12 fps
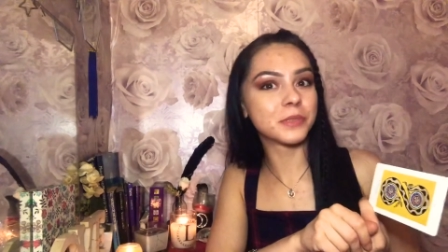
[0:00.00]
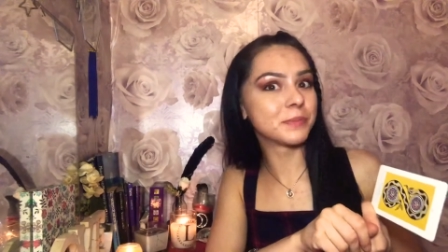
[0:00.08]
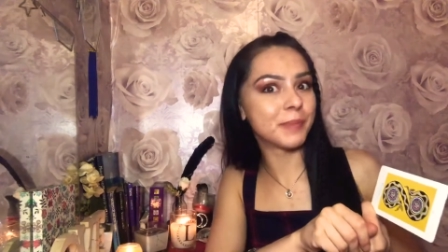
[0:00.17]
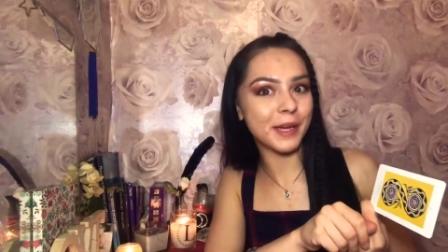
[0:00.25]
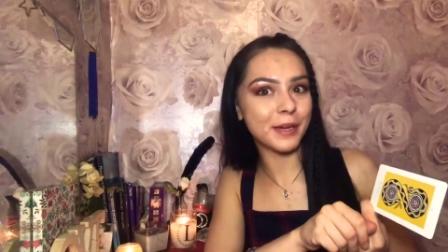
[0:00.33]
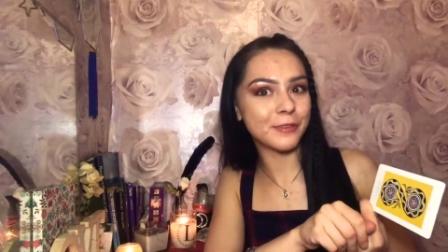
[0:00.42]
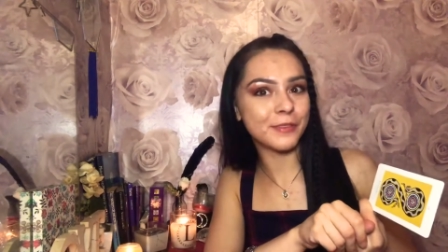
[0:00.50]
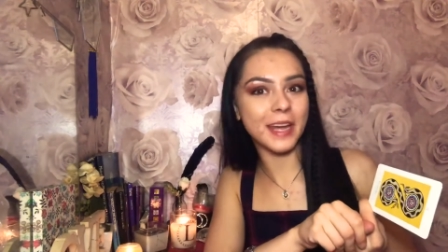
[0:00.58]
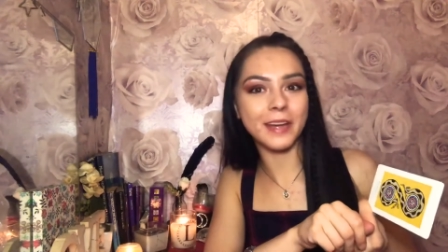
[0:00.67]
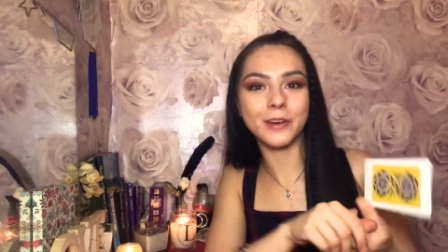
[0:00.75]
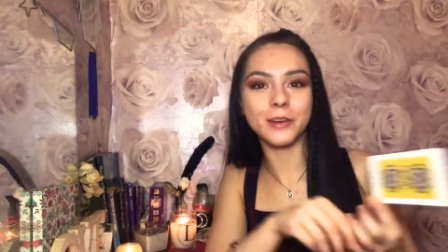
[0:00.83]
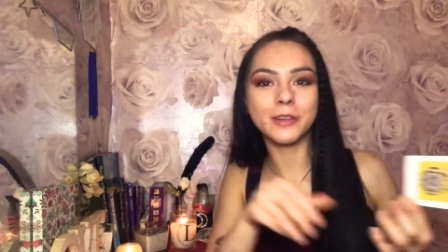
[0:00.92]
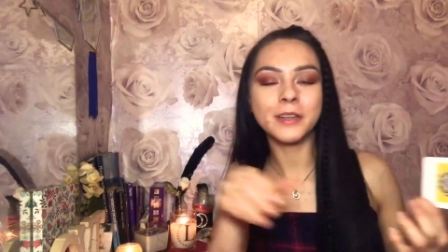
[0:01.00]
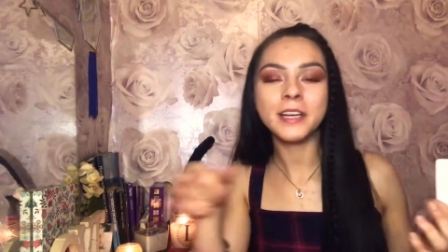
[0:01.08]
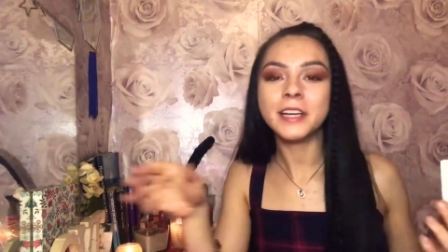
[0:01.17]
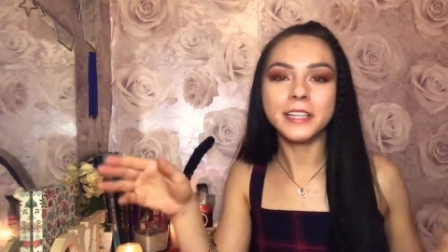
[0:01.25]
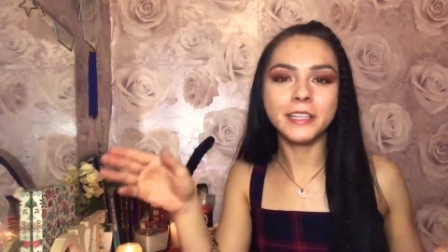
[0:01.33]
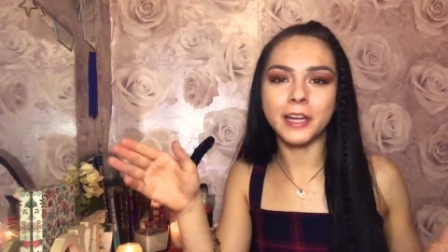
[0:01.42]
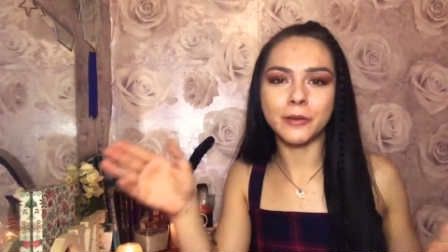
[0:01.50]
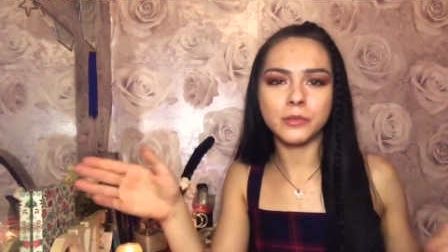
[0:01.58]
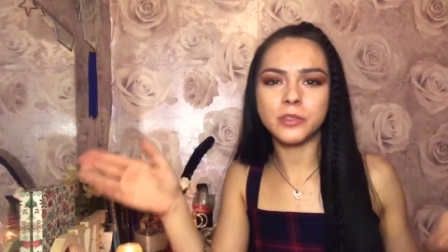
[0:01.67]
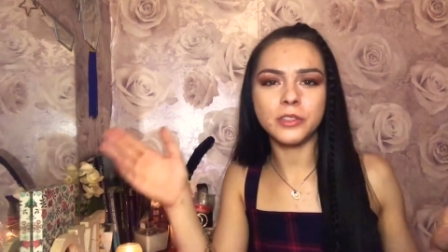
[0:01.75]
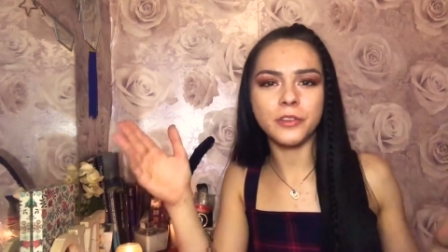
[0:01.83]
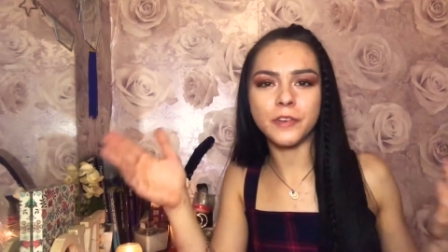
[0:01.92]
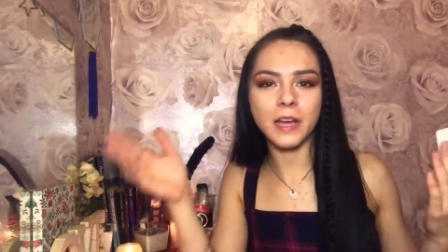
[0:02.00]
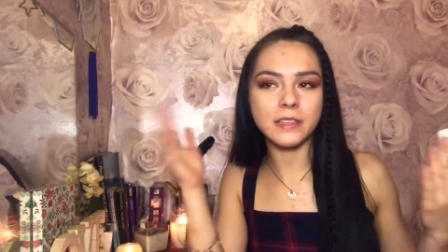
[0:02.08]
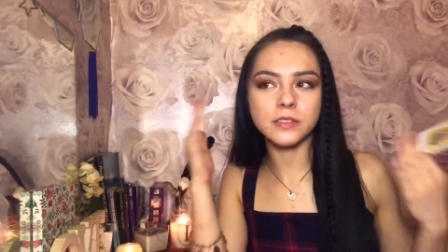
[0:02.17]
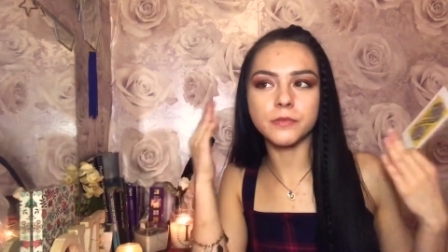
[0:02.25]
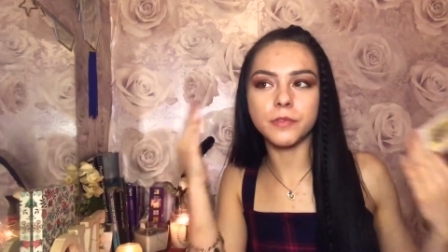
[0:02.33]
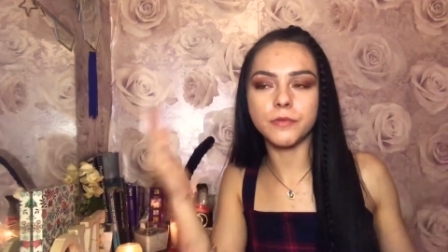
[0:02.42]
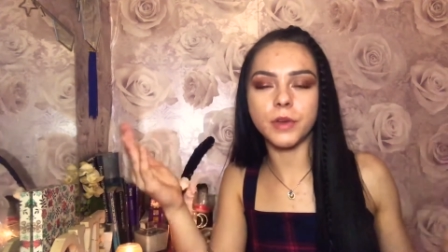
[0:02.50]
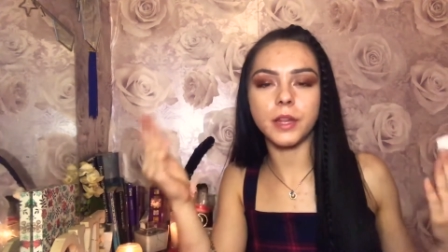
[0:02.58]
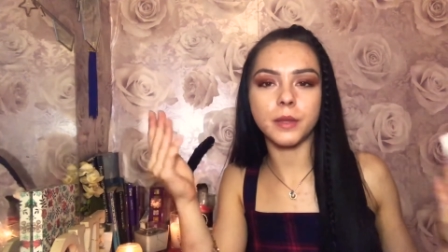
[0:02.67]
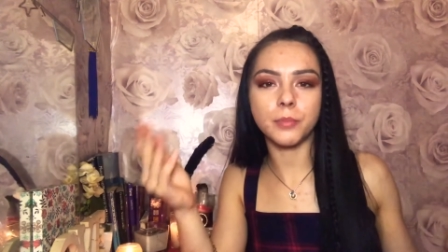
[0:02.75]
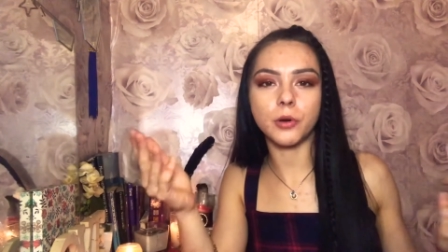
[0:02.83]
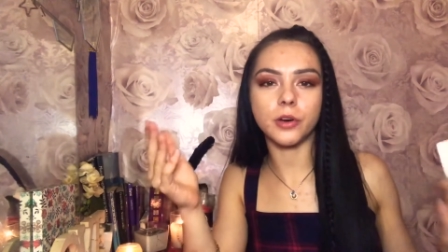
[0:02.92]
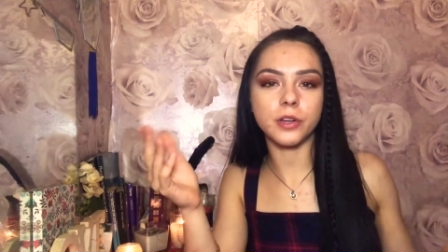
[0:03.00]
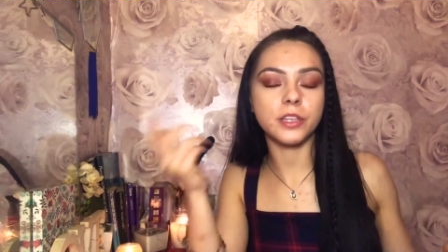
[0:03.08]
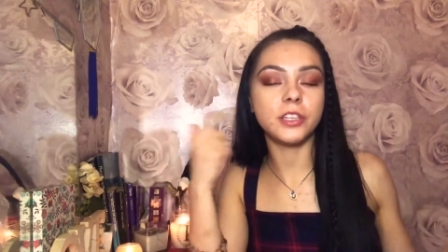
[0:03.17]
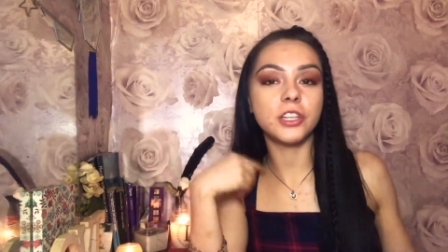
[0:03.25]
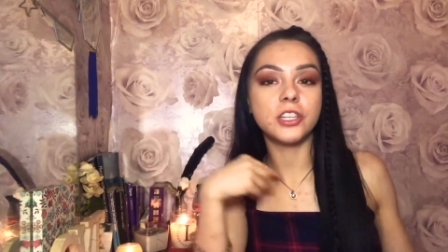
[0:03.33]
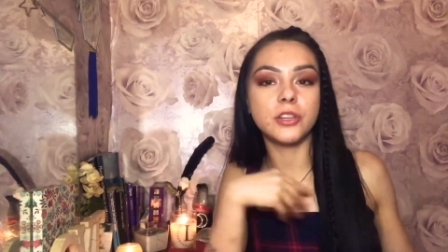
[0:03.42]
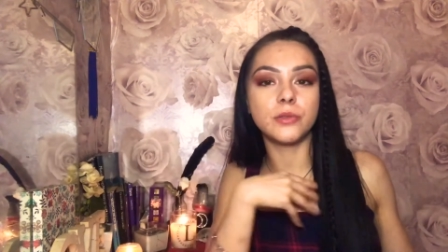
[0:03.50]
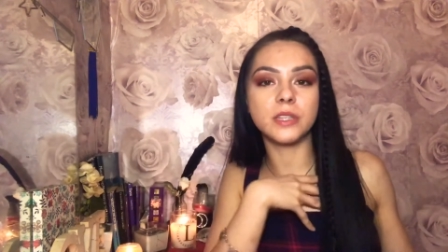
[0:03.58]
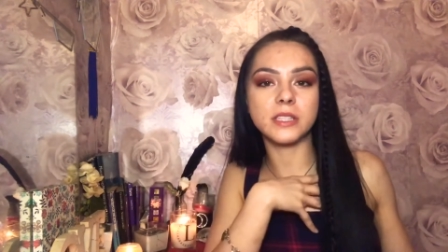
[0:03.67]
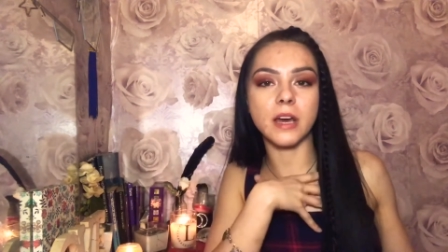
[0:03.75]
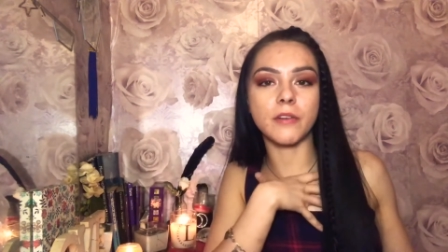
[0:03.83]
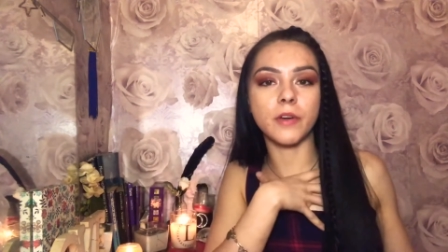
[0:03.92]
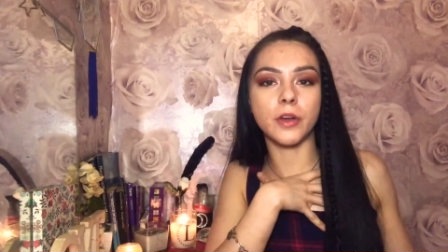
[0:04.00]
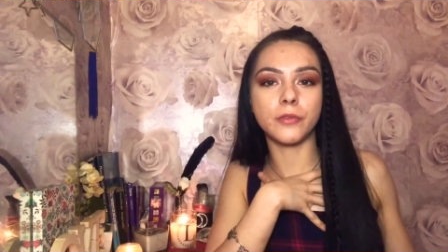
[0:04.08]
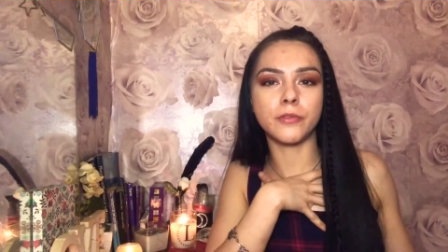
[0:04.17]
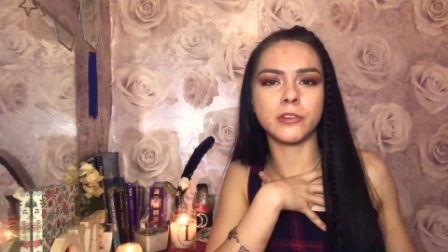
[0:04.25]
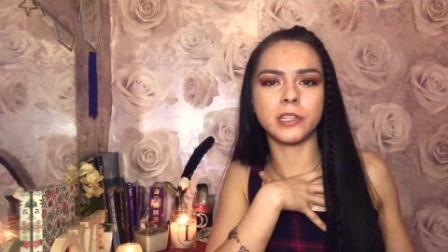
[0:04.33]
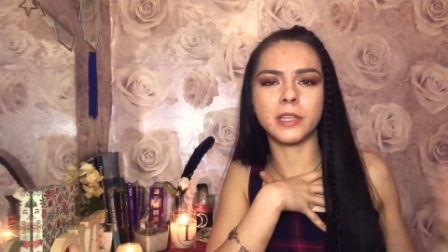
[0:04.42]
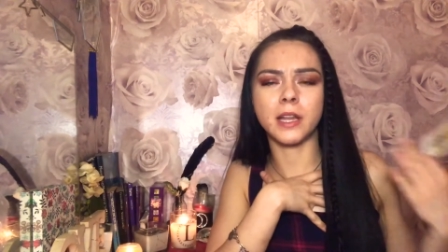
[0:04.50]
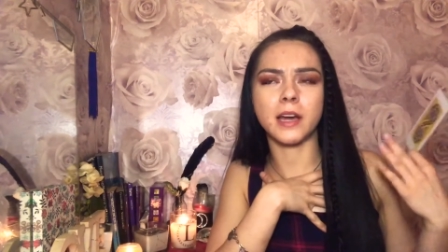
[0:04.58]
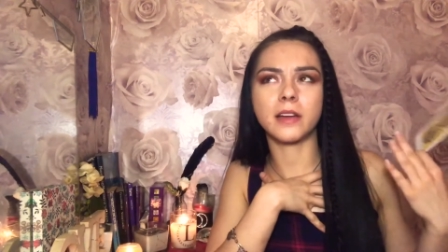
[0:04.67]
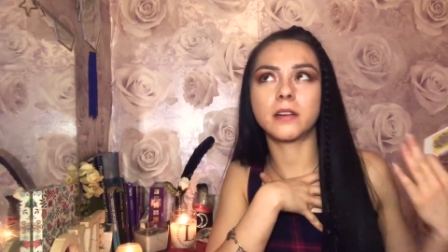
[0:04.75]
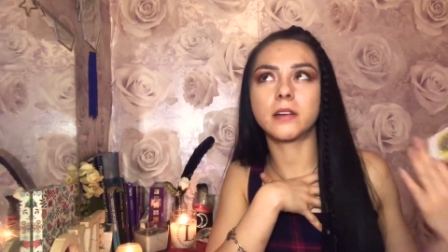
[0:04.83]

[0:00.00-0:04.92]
birthday, or you know, you forget something really important and you do yourself over and you're like,